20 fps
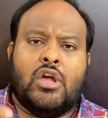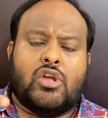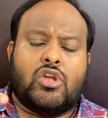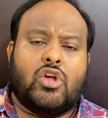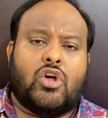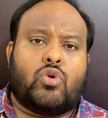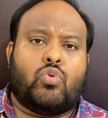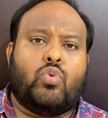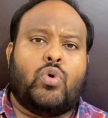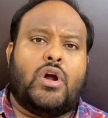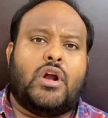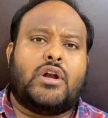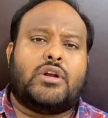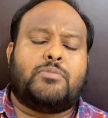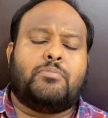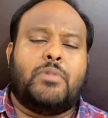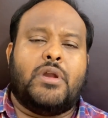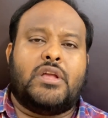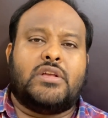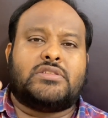your
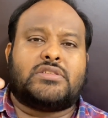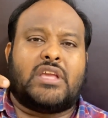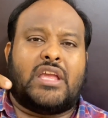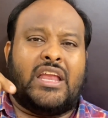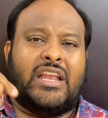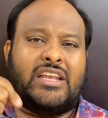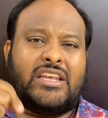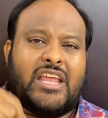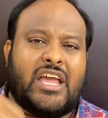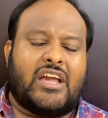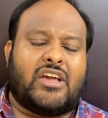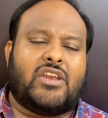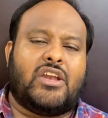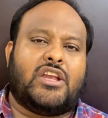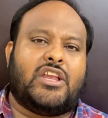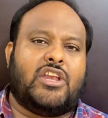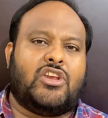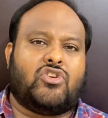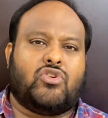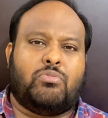word brings
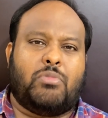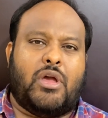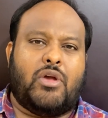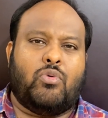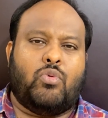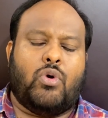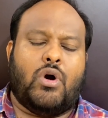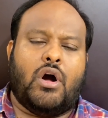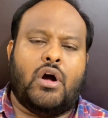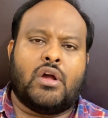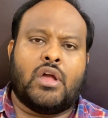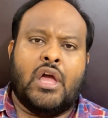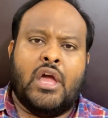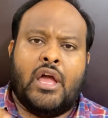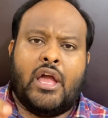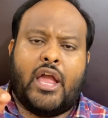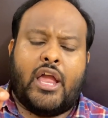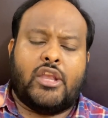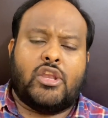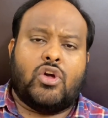integrity to my walk,
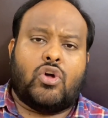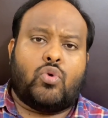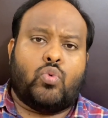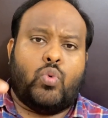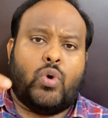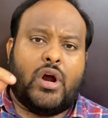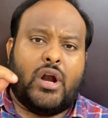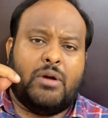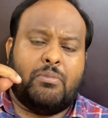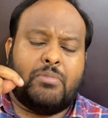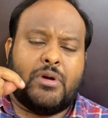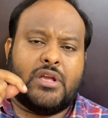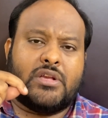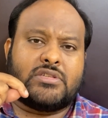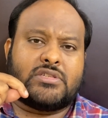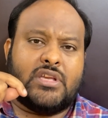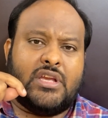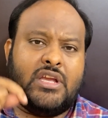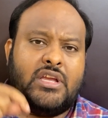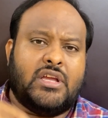and your word
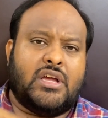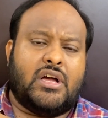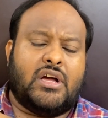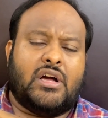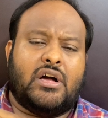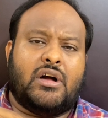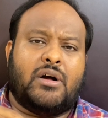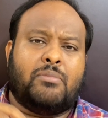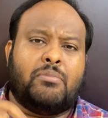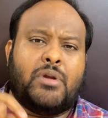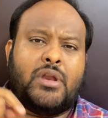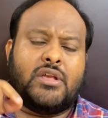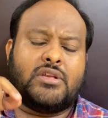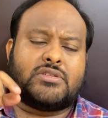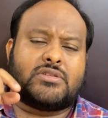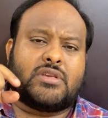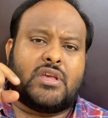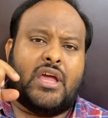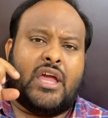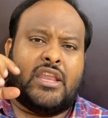brings
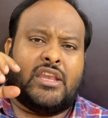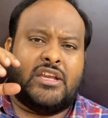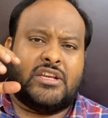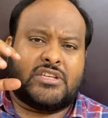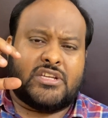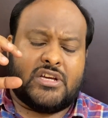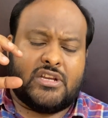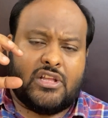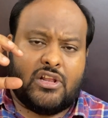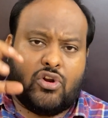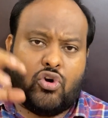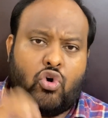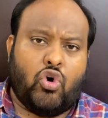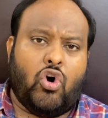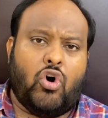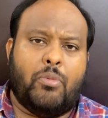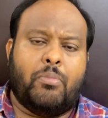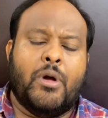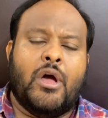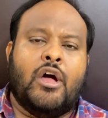an eternal
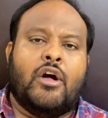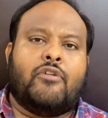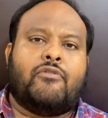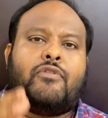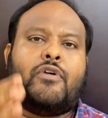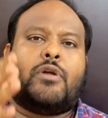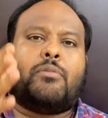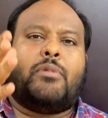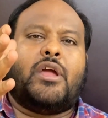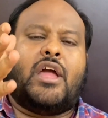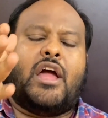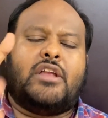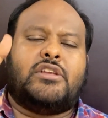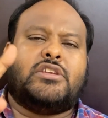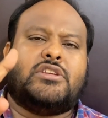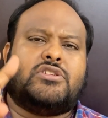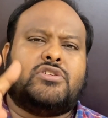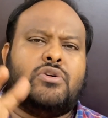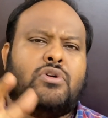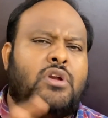hope for my
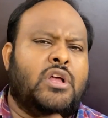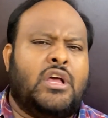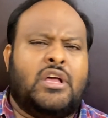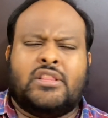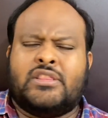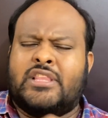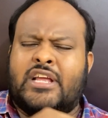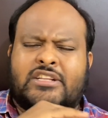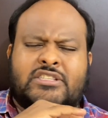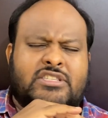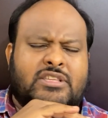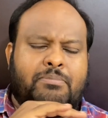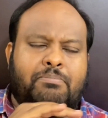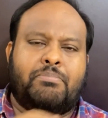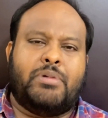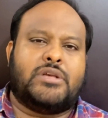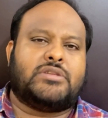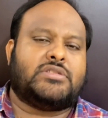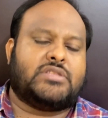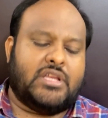attitude. That's the
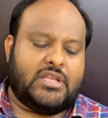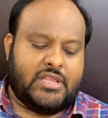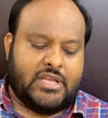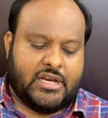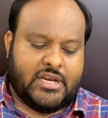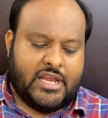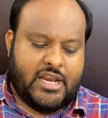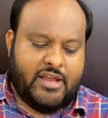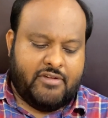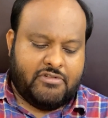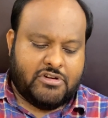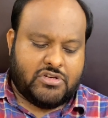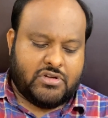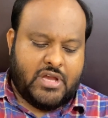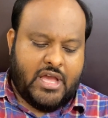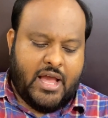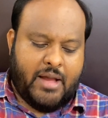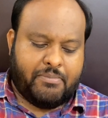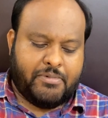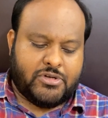best thing that can ever
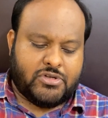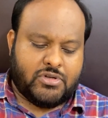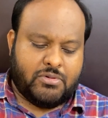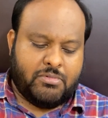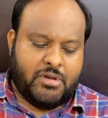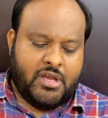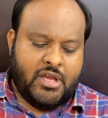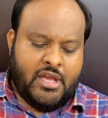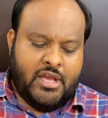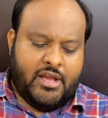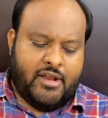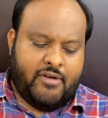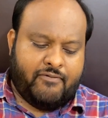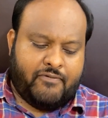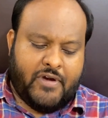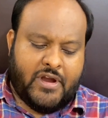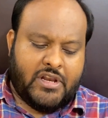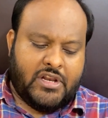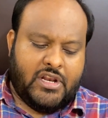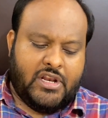happen to me. And
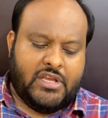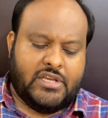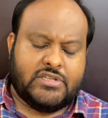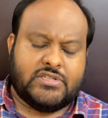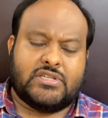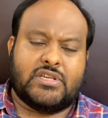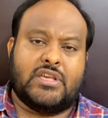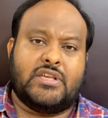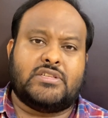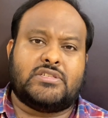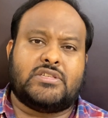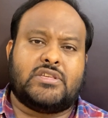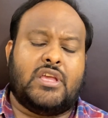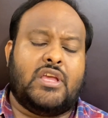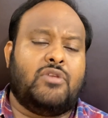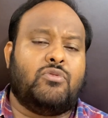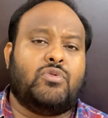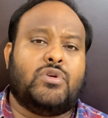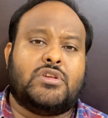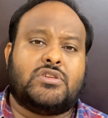finally, he says
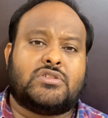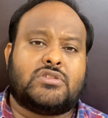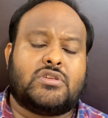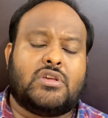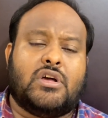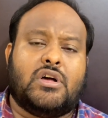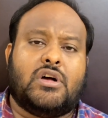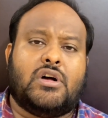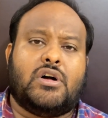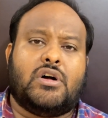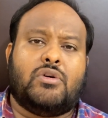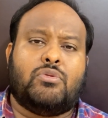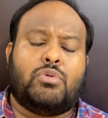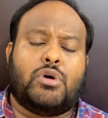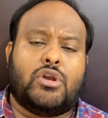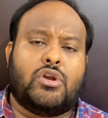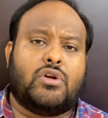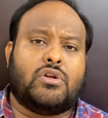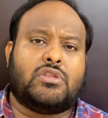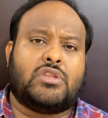in verse
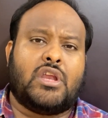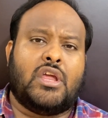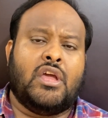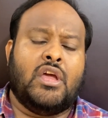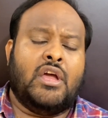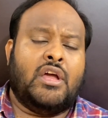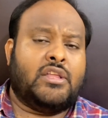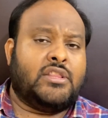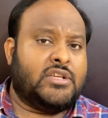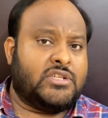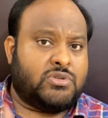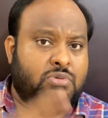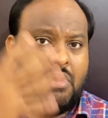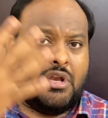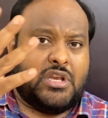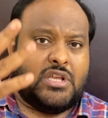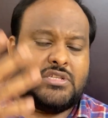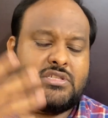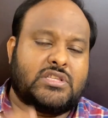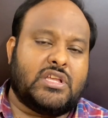103, the
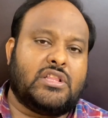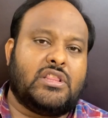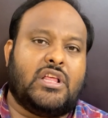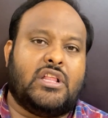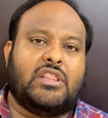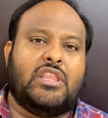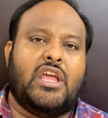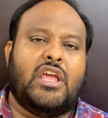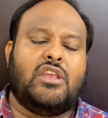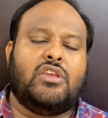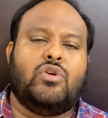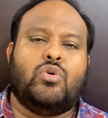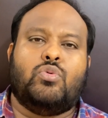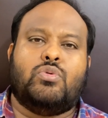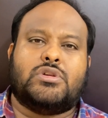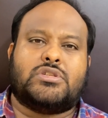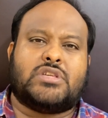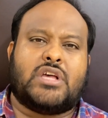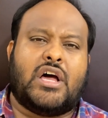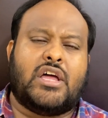sweetest thing that they knew
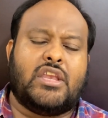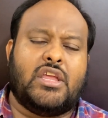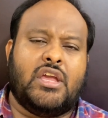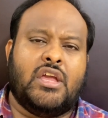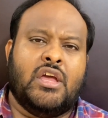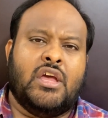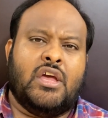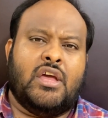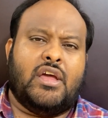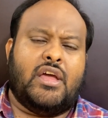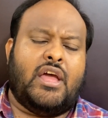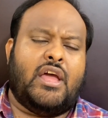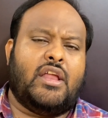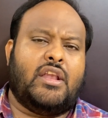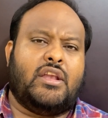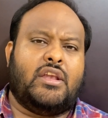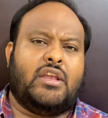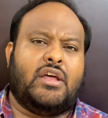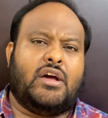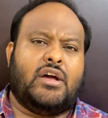was honey.
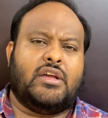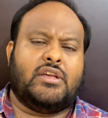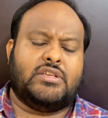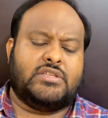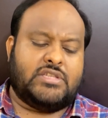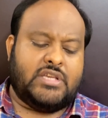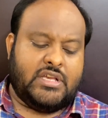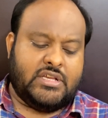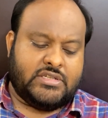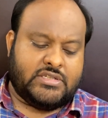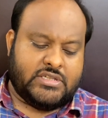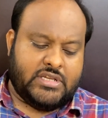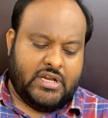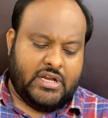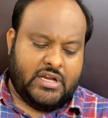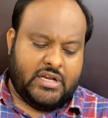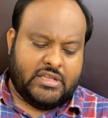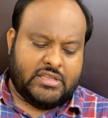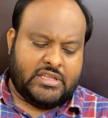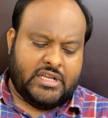And he says,
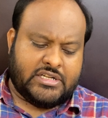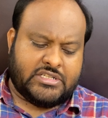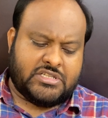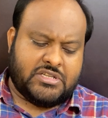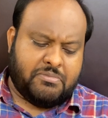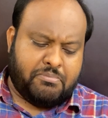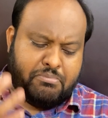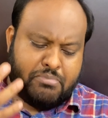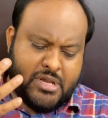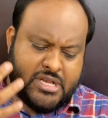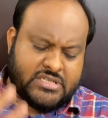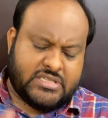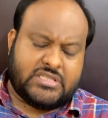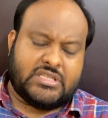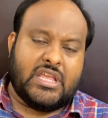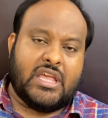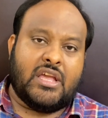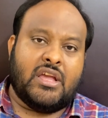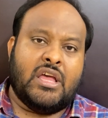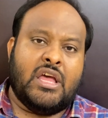that's the best
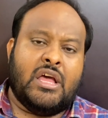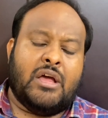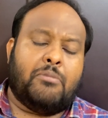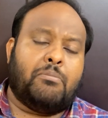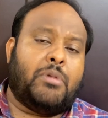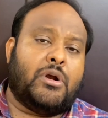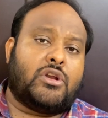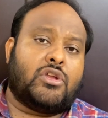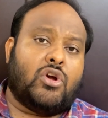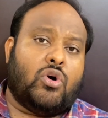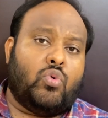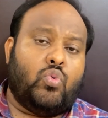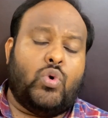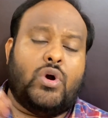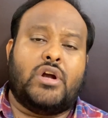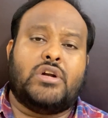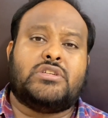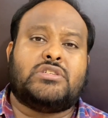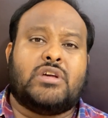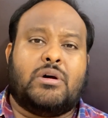thing, but your
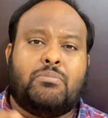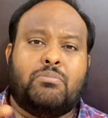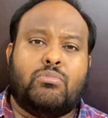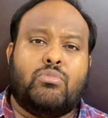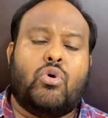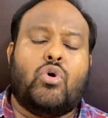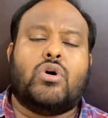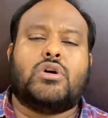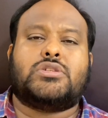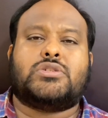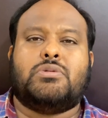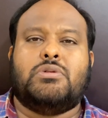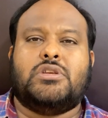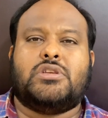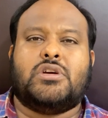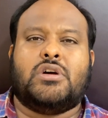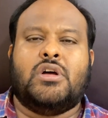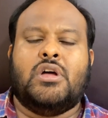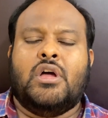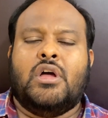words are more
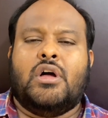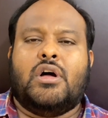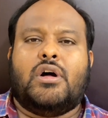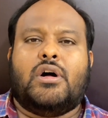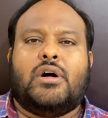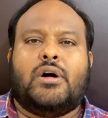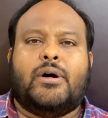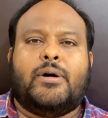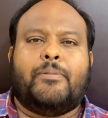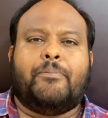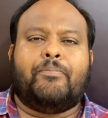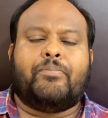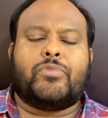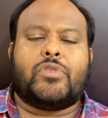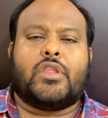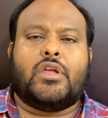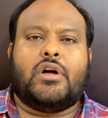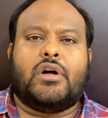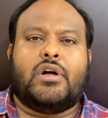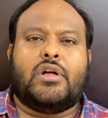sweeter
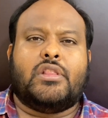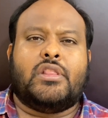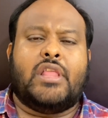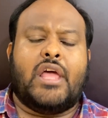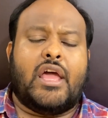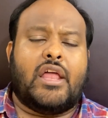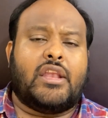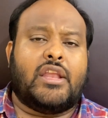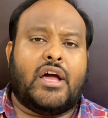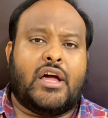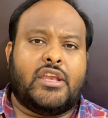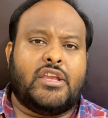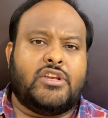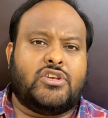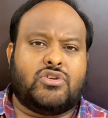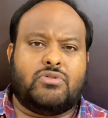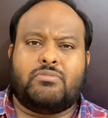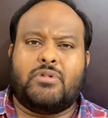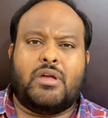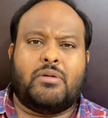than honey
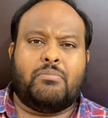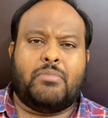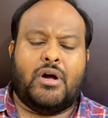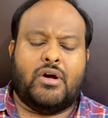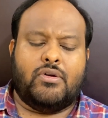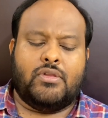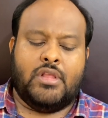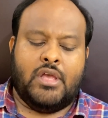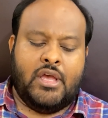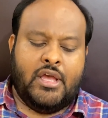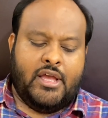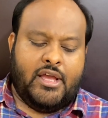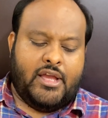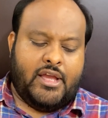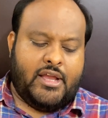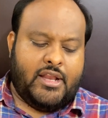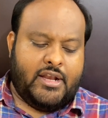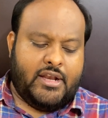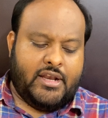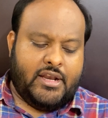to my mouth.
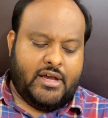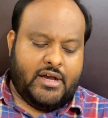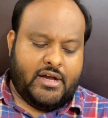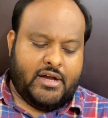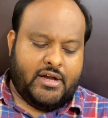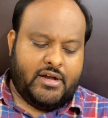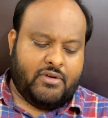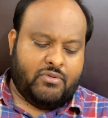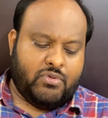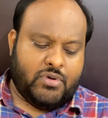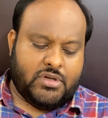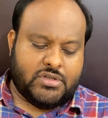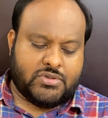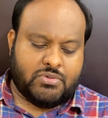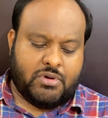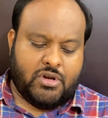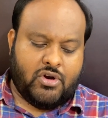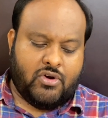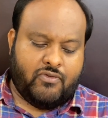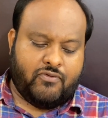And verse
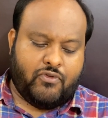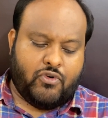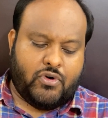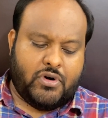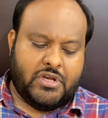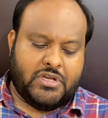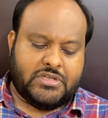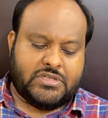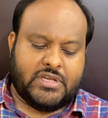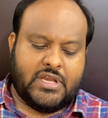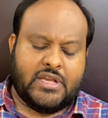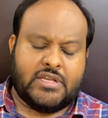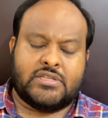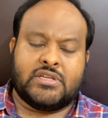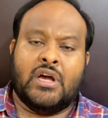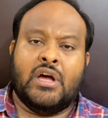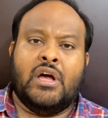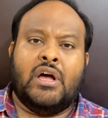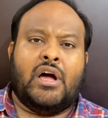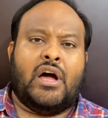104, he says,
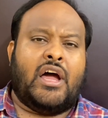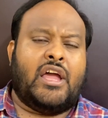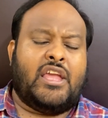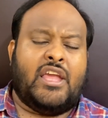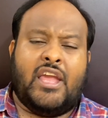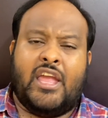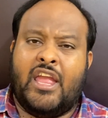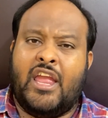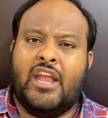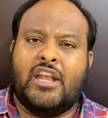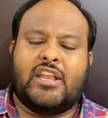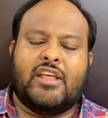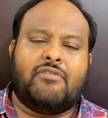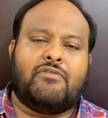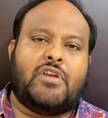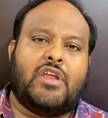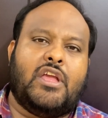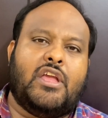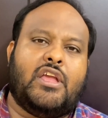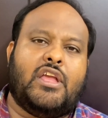I hate
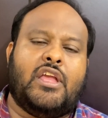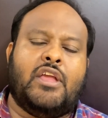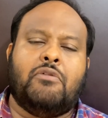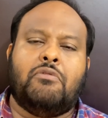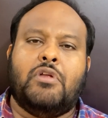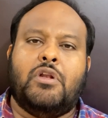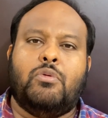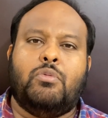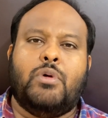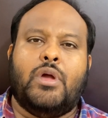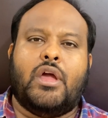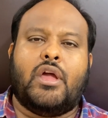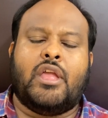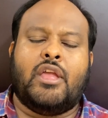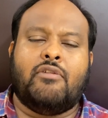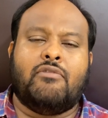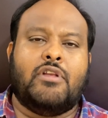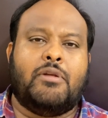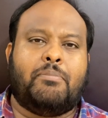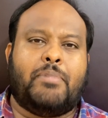every
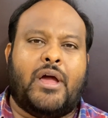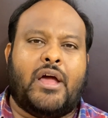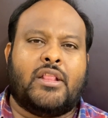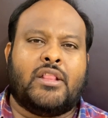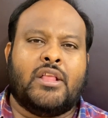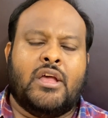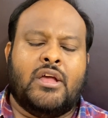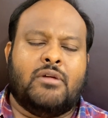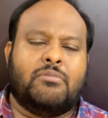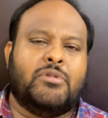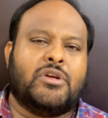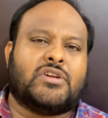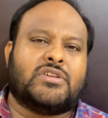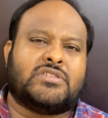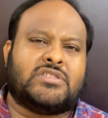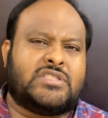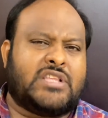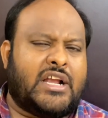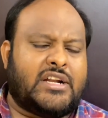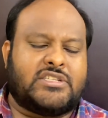evil path,
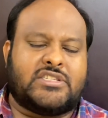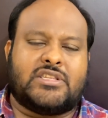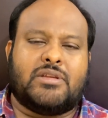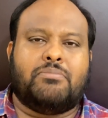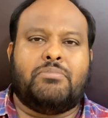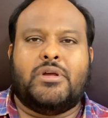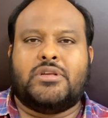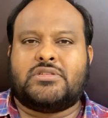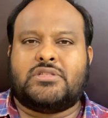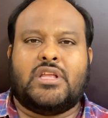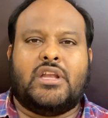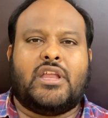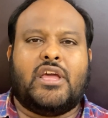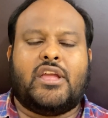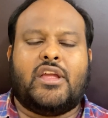because that's the best that I